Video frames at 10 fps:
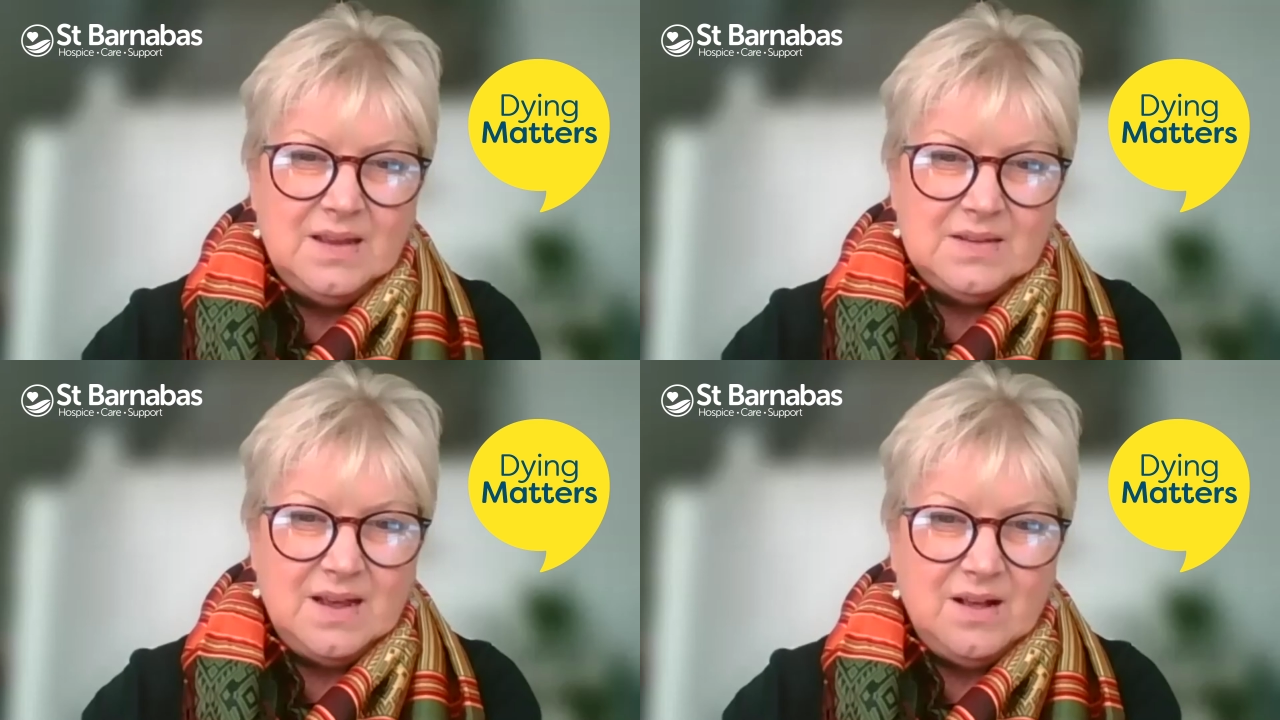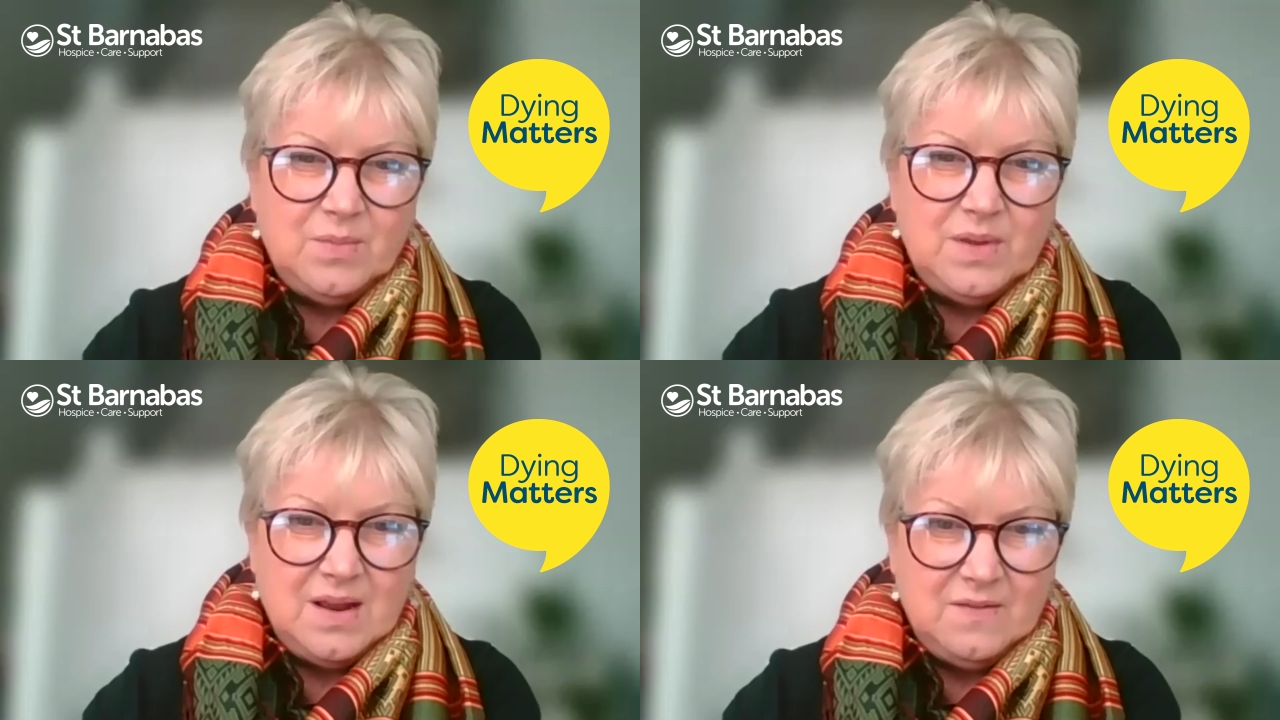to help
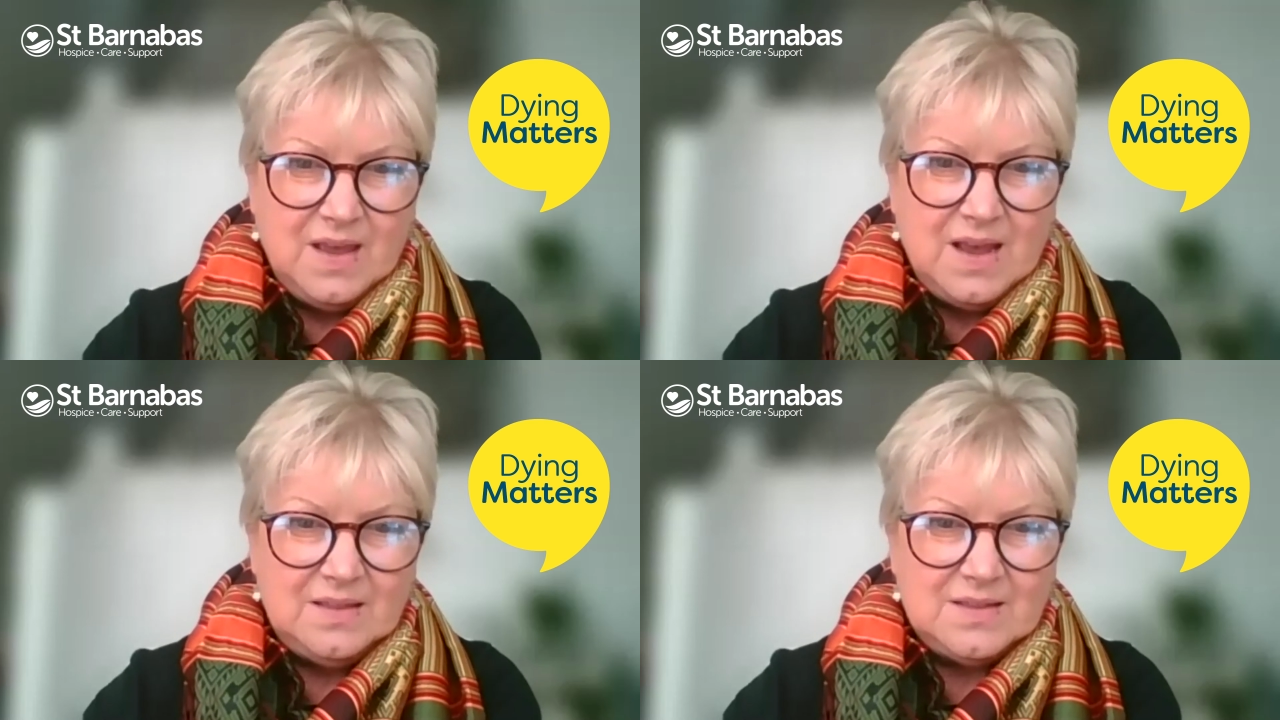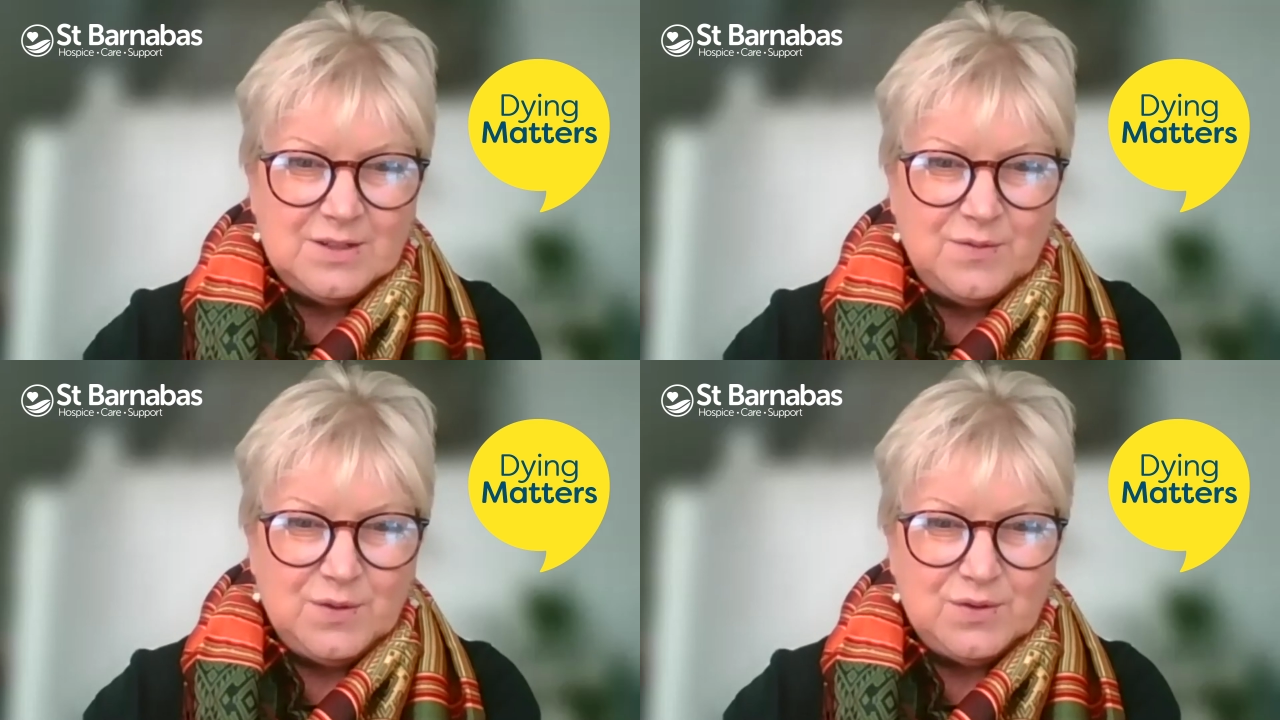you navigate the
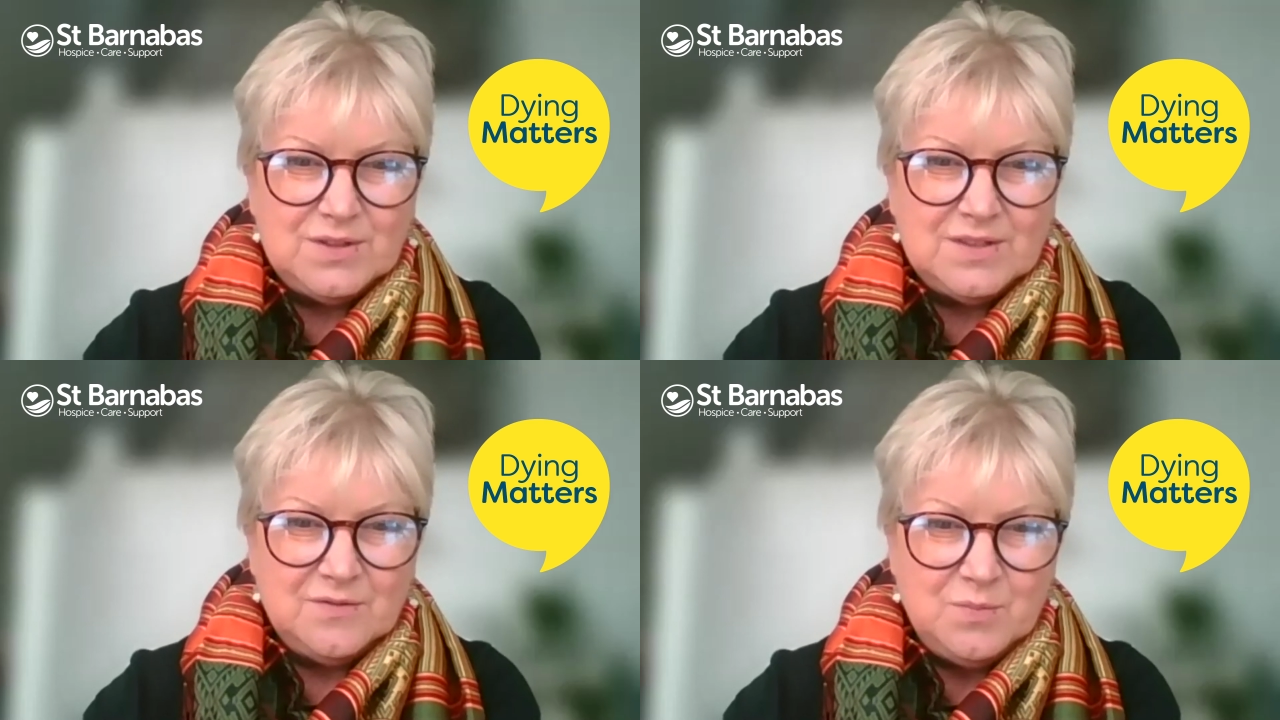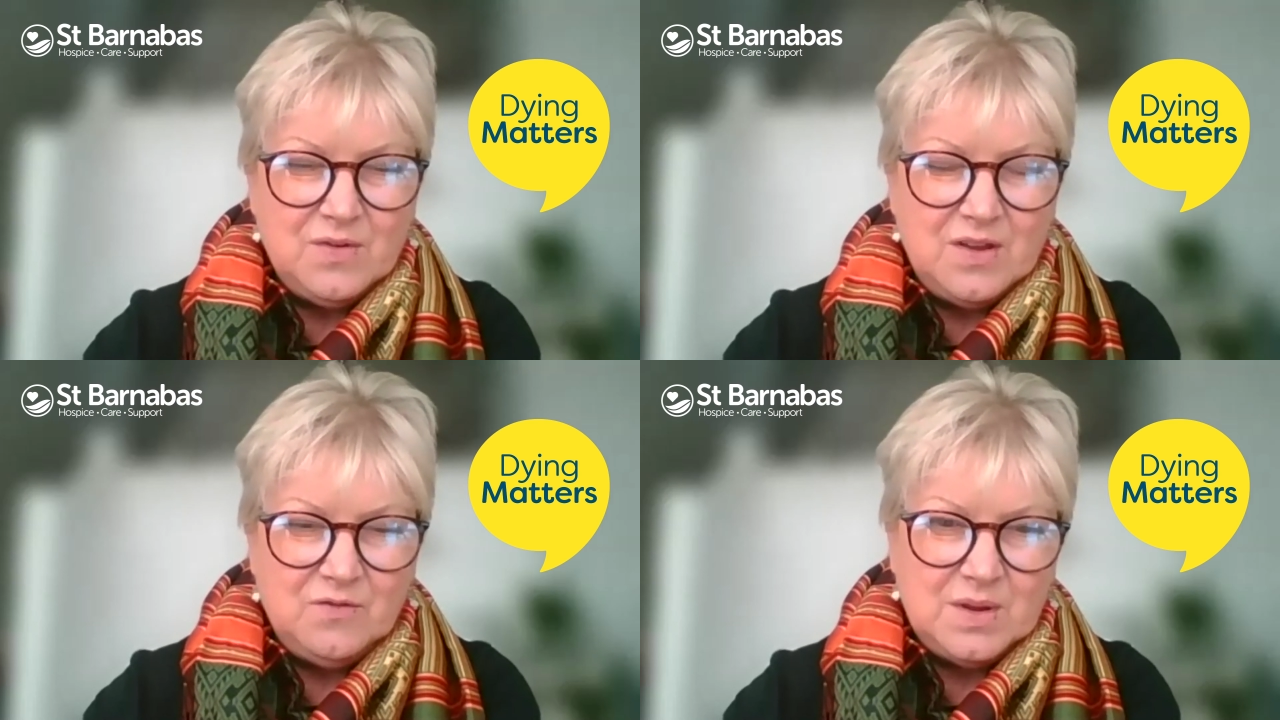difficulties of
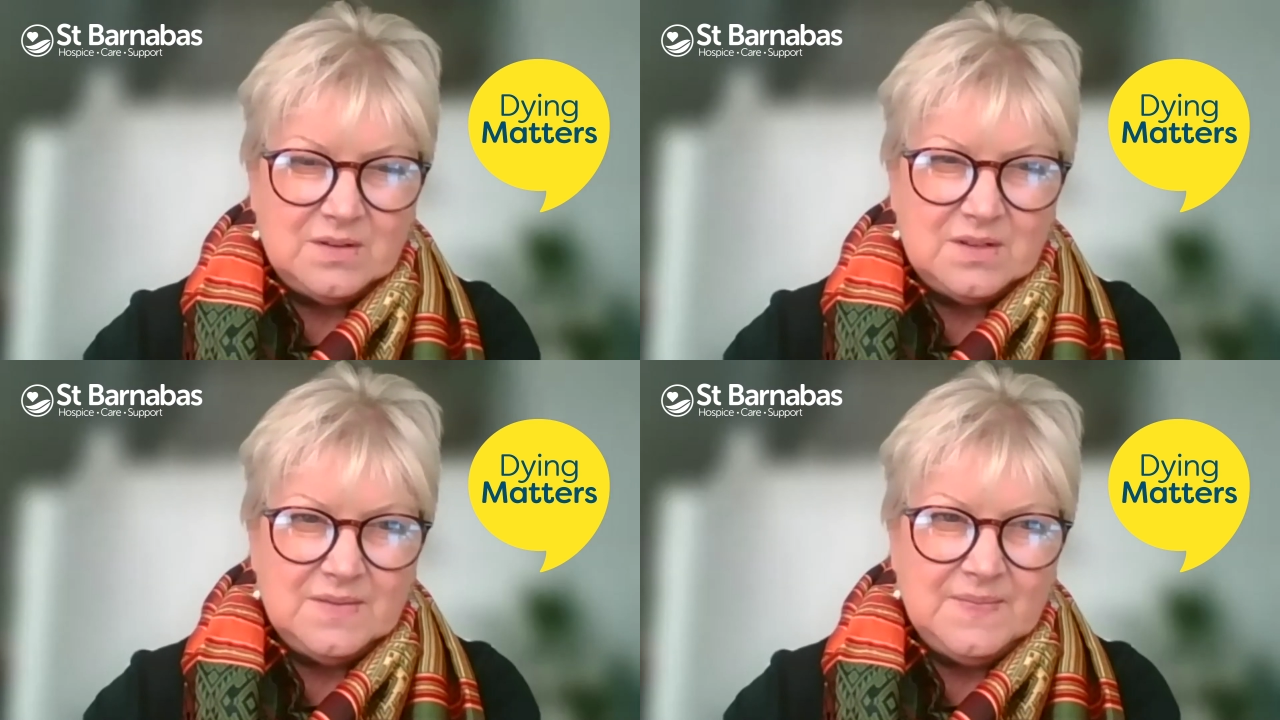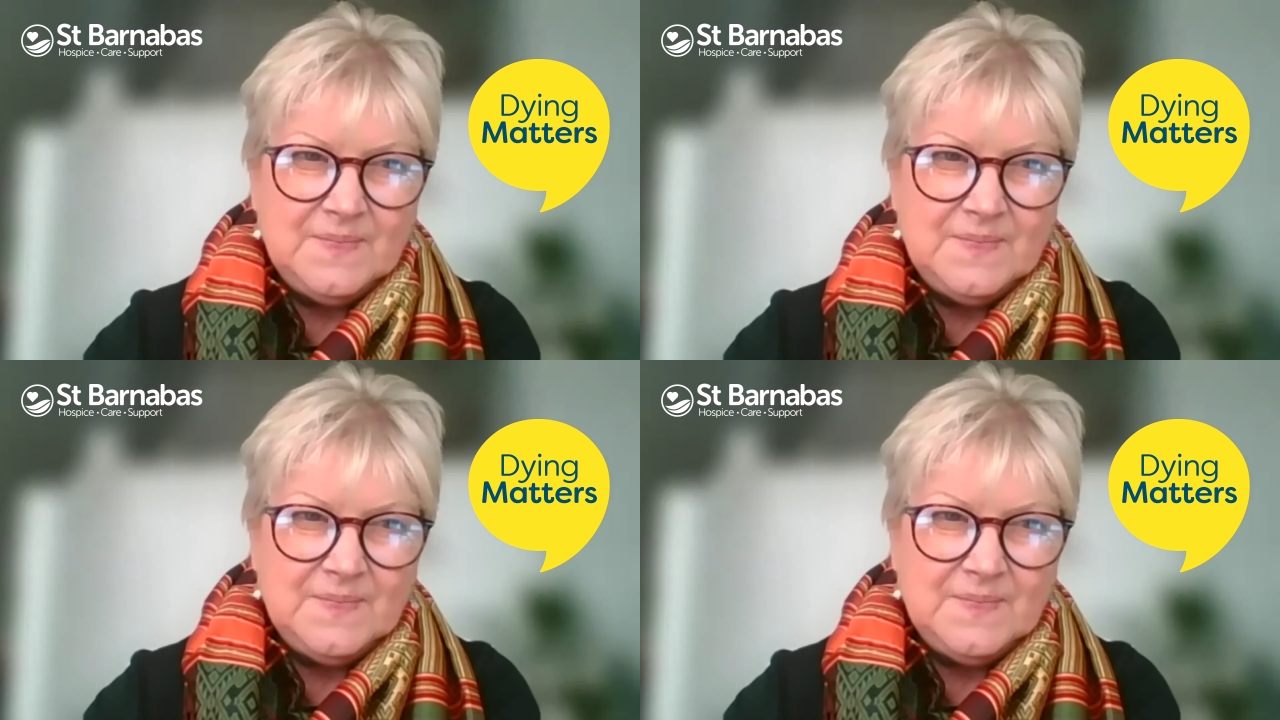bereavement.